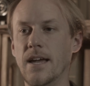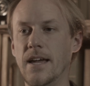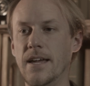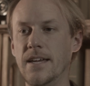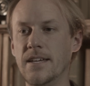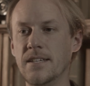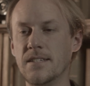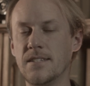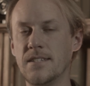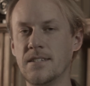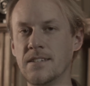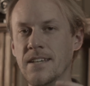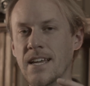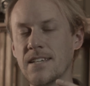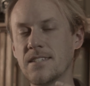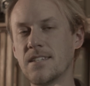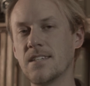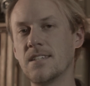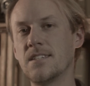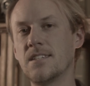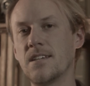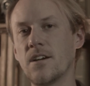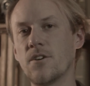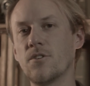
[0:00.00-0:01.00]
is
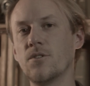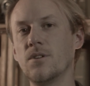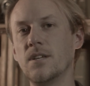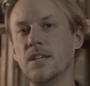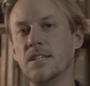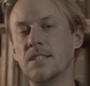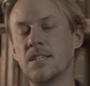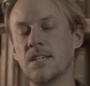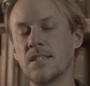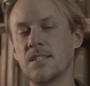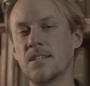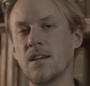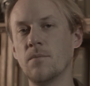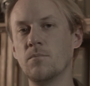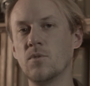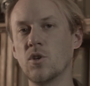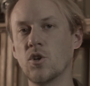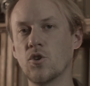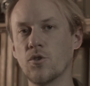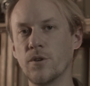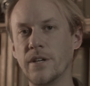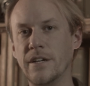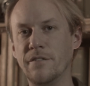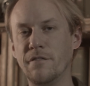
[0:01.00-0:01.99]
necessarily to some
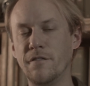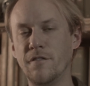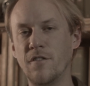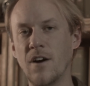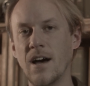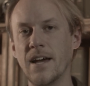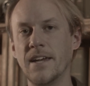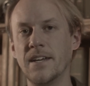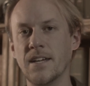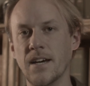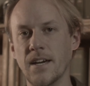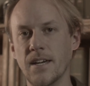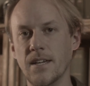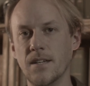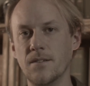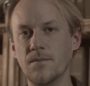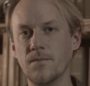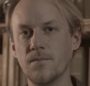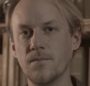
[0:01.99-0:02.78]
degree finite.